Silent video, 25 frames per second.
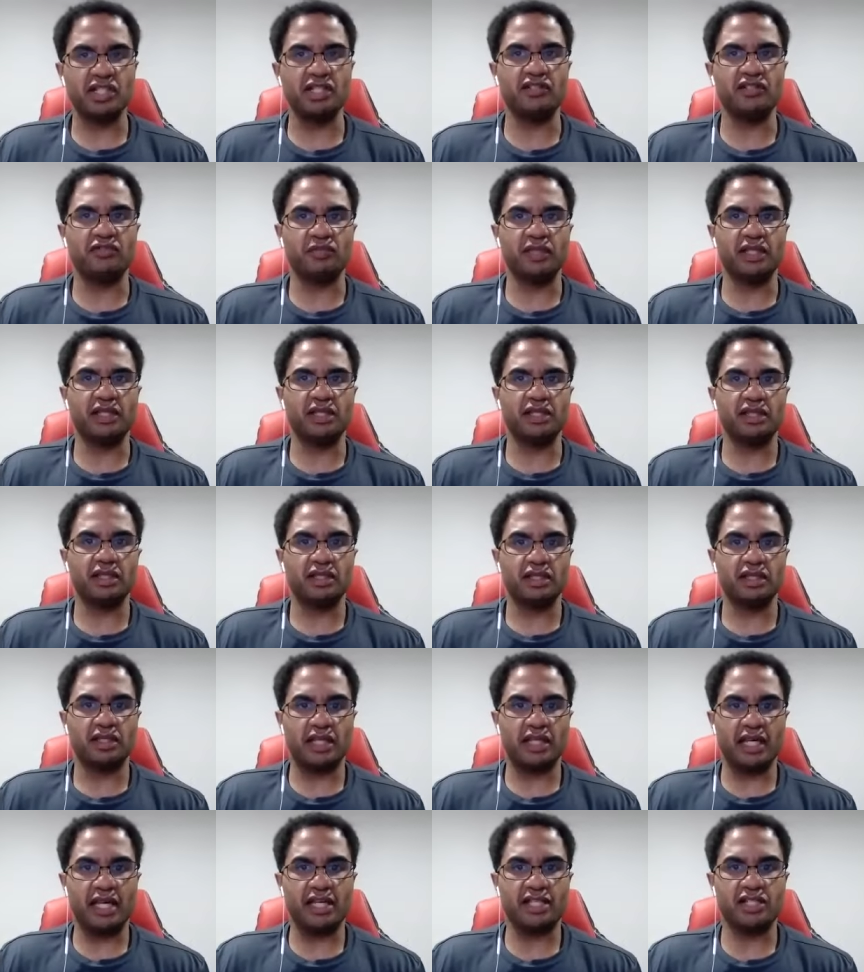
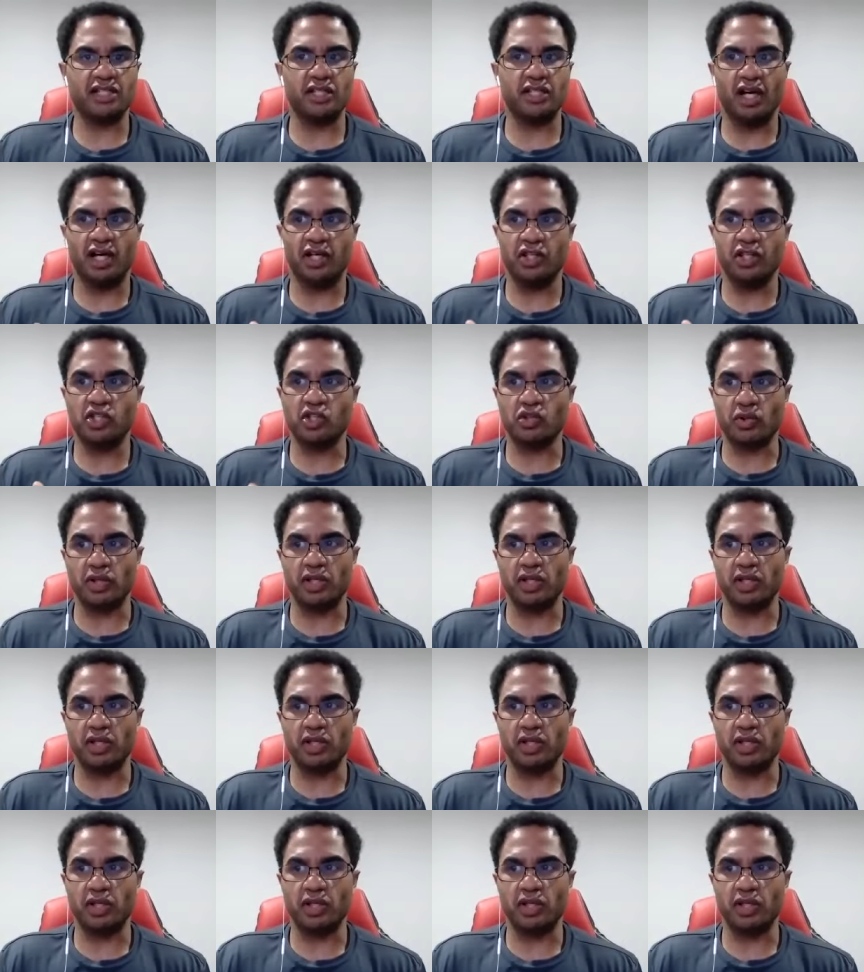achievement as a
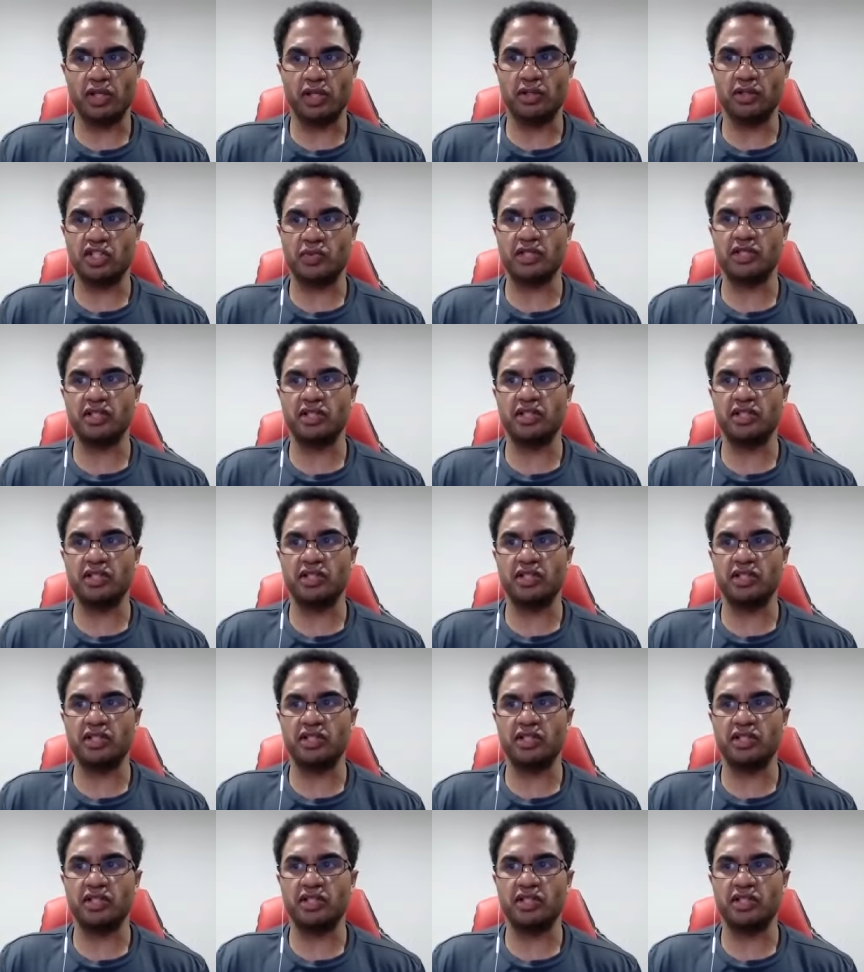trader,